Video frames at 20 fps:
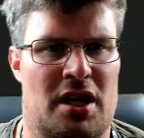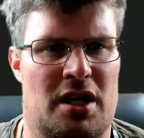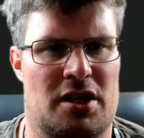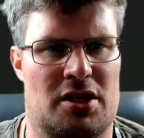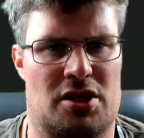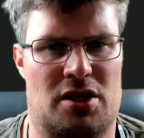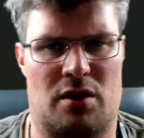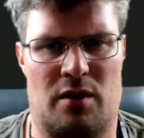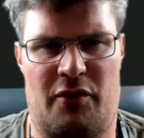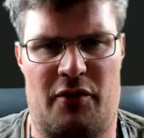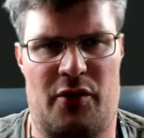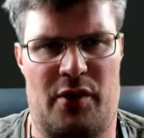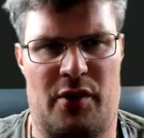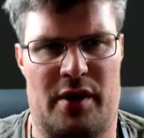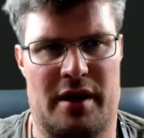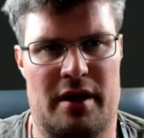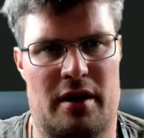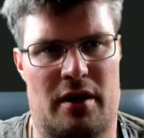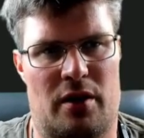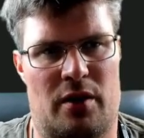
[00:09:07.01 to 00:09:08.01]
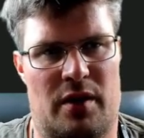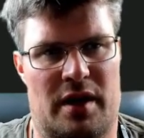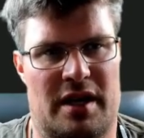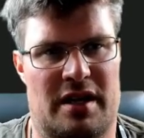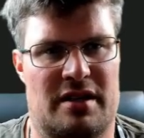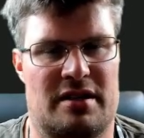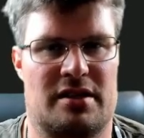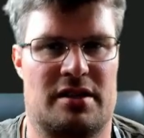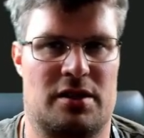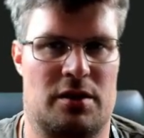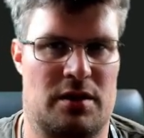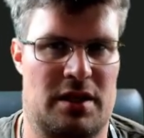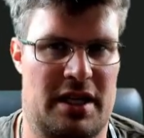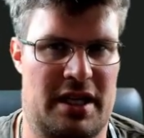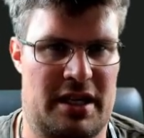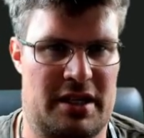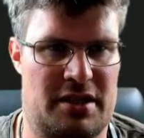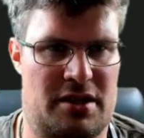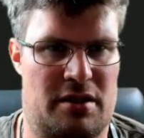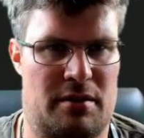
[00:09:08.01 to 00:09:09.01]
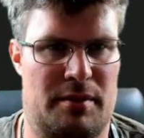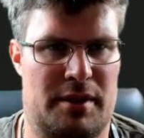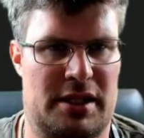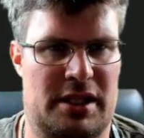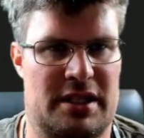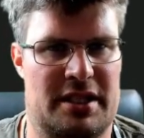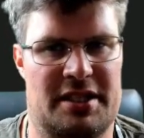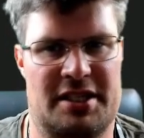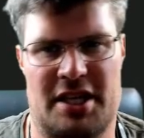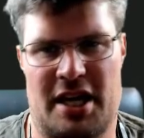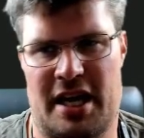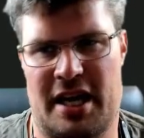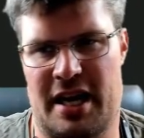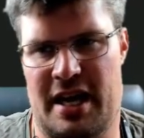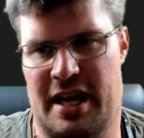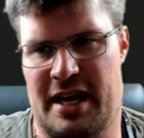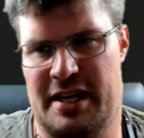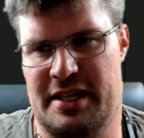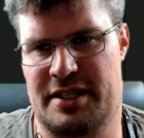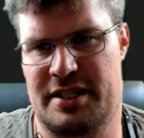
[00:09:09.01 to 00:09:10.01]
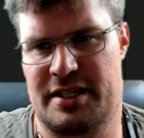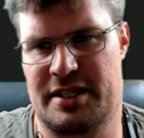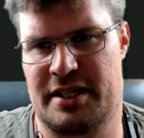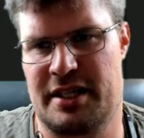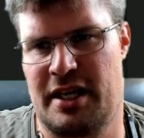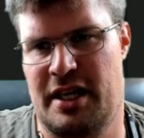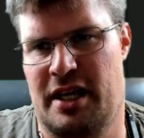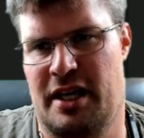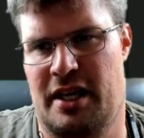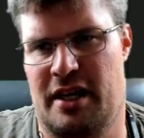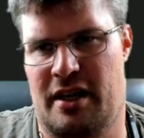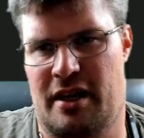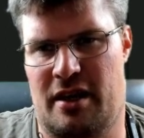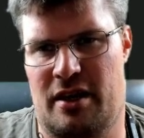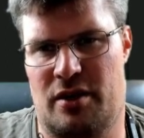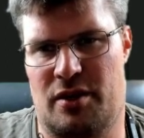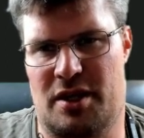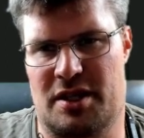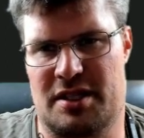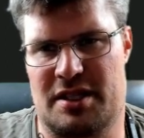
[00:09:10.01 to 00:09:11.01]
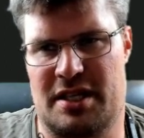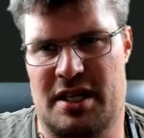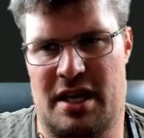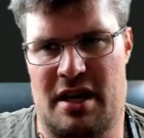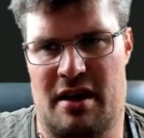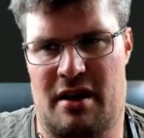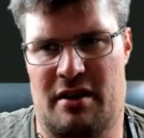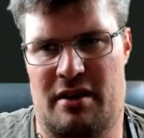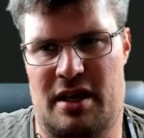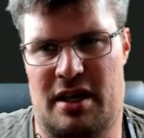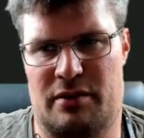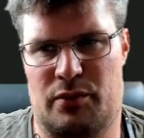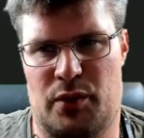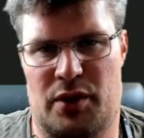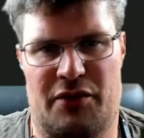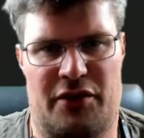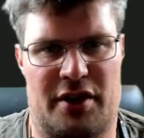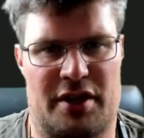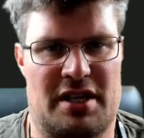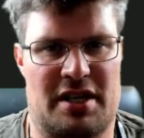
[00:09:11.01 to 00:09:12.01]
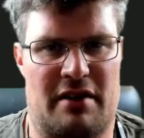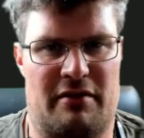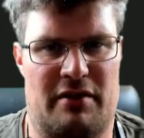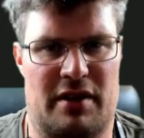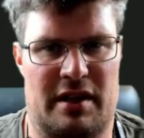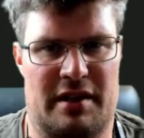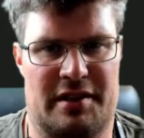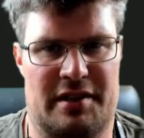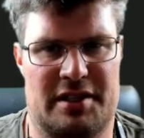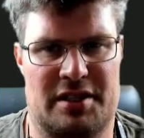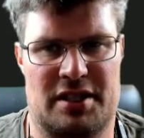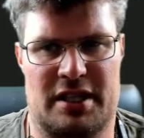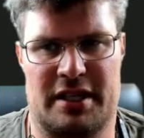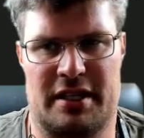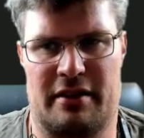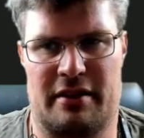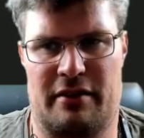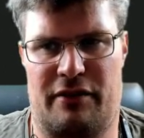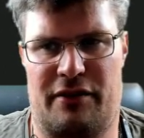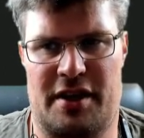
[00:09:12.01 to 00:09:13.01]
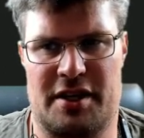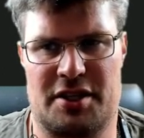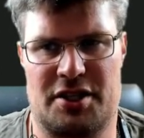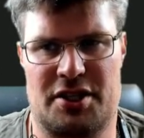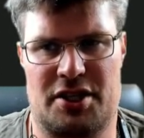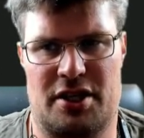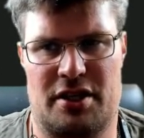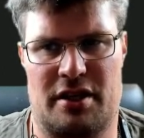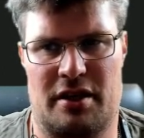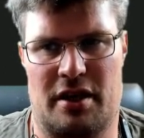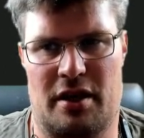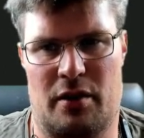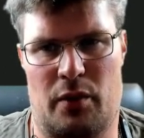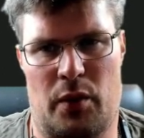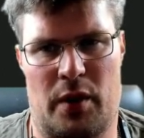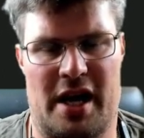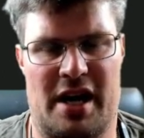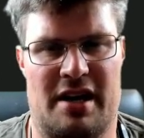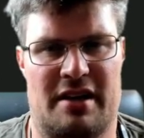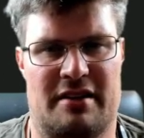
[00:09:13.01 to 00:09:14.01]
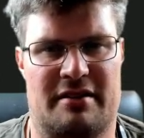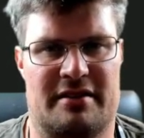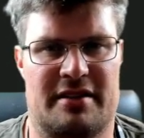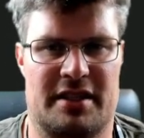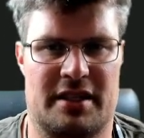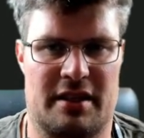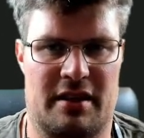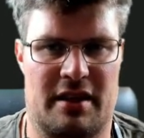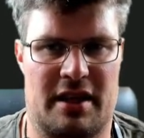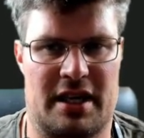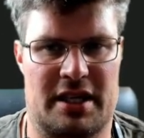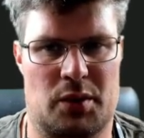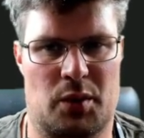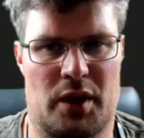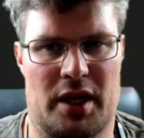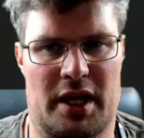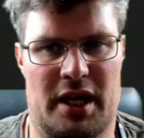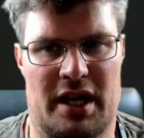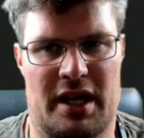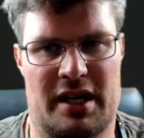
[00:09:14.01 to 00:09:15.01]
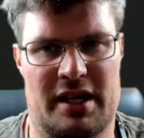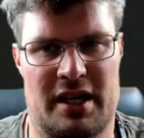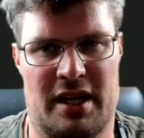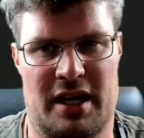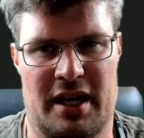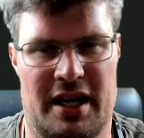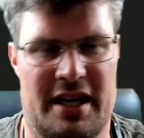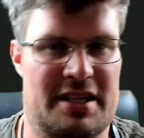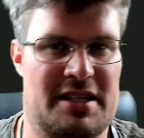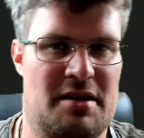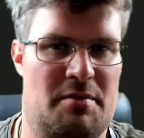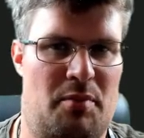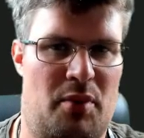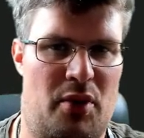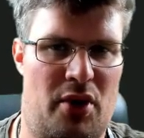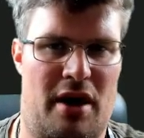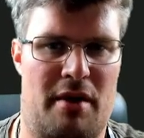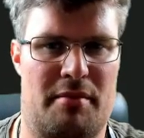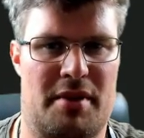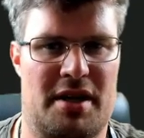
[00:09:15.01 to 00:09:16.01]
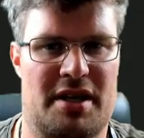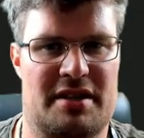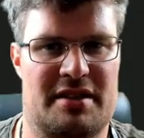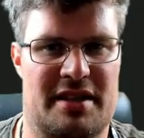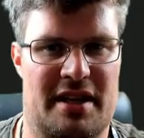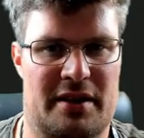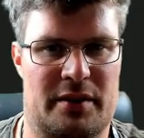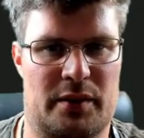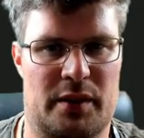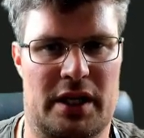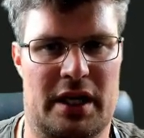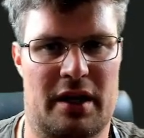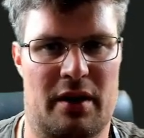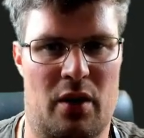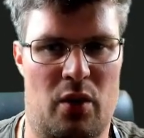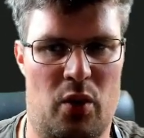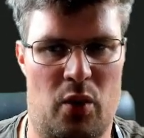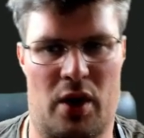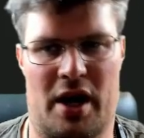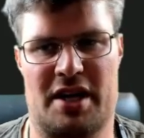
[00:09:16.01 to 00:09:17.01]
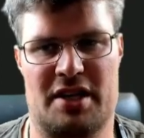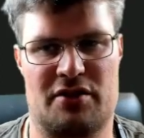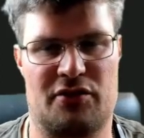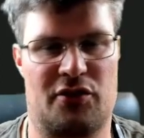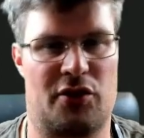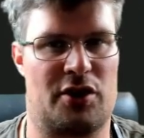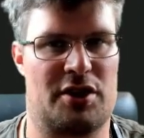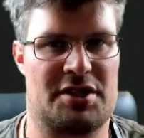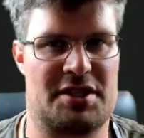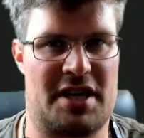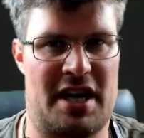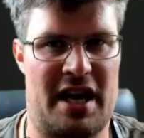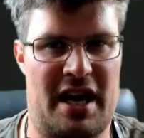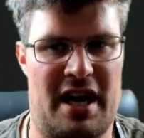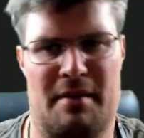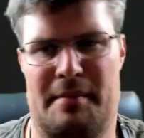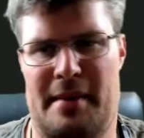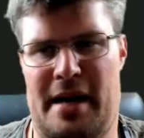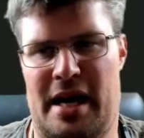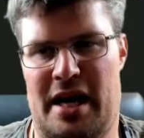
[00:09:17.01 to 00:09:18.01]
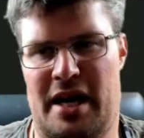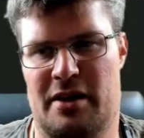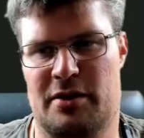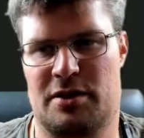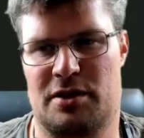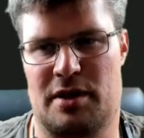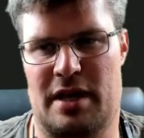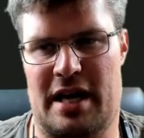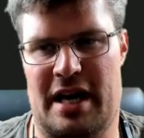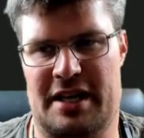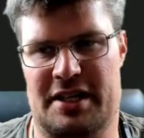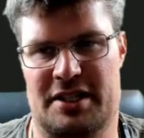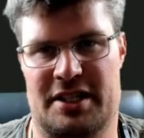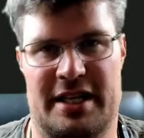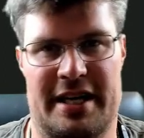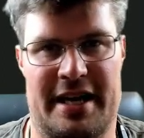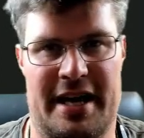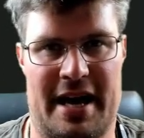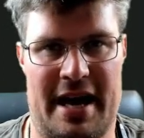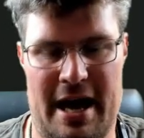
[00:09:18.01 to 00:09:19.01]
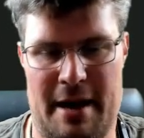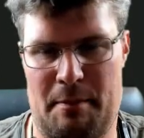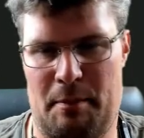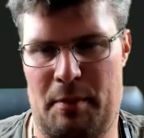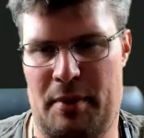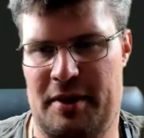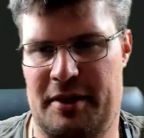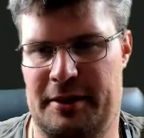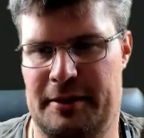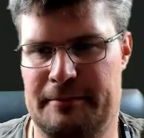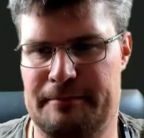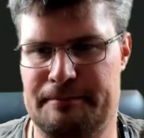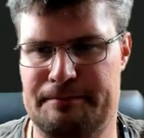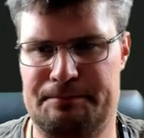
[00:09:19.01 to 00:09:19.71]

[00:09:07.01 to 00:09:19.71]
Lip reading: So if we go into the iterable JS, you can see here that we first have this little function wait that will is a promise that will wait for a timeout to actually happen.